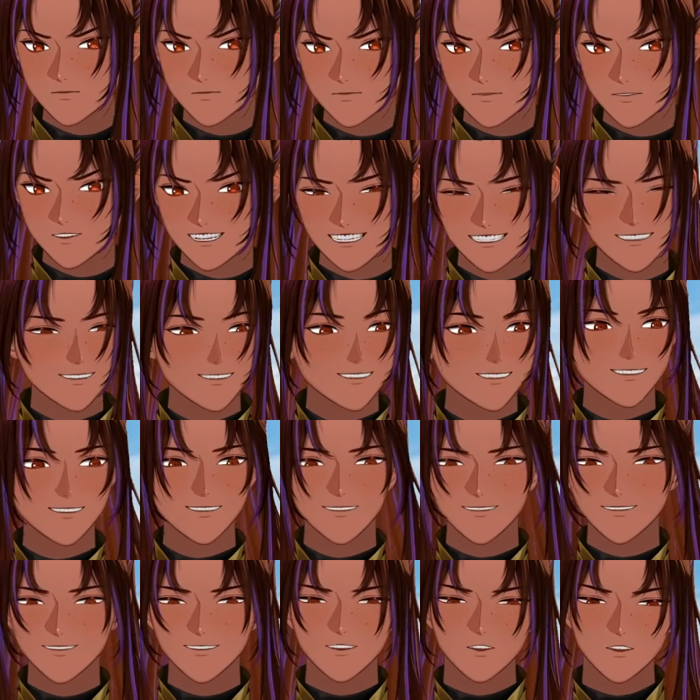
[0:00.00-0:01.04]
an
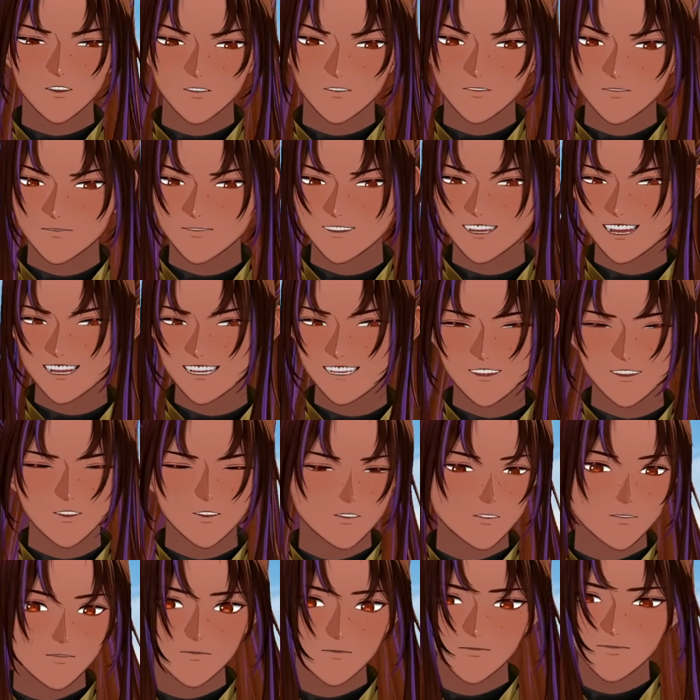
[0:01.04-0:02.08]
easy to use package
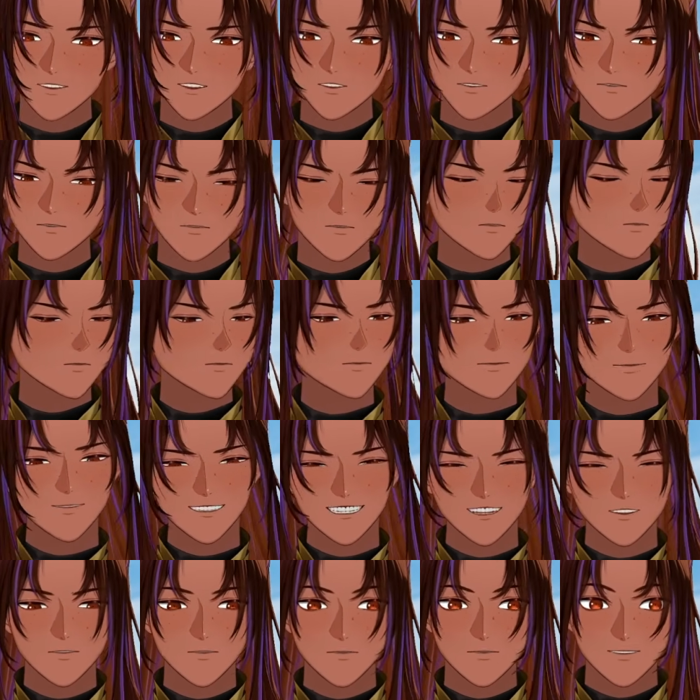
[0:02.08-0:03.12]
with big booms
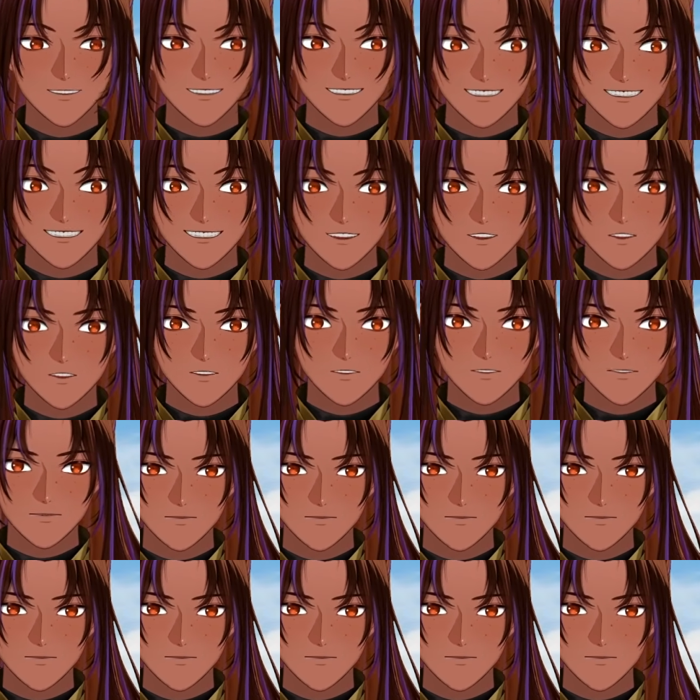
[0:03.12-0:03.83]
and big heals.